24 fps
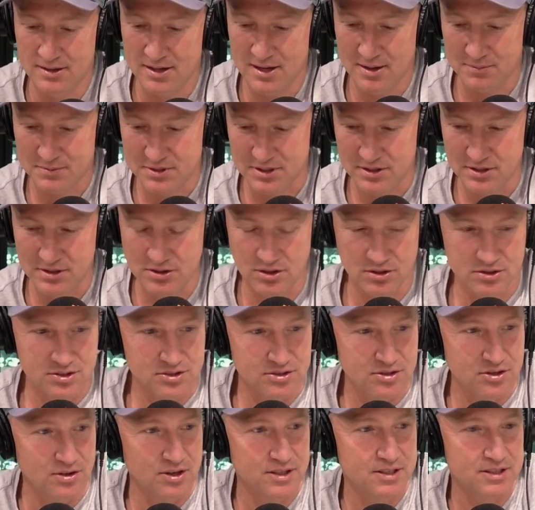to, up to the
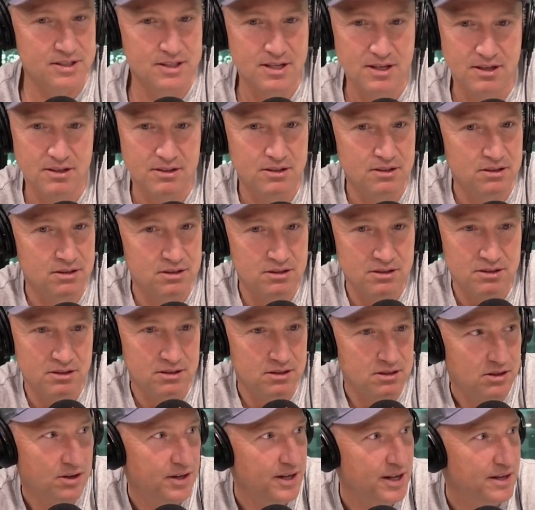non-strikers going, oh,
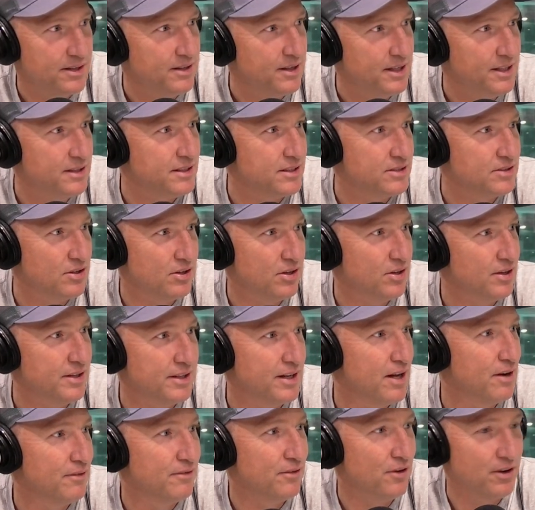I don't need this. I, I
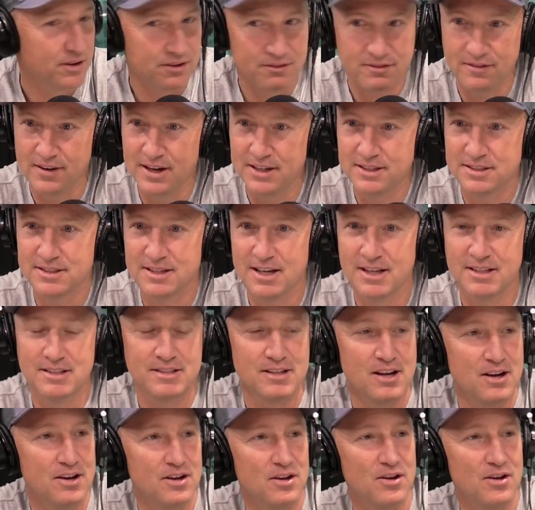don't know if I can face that. So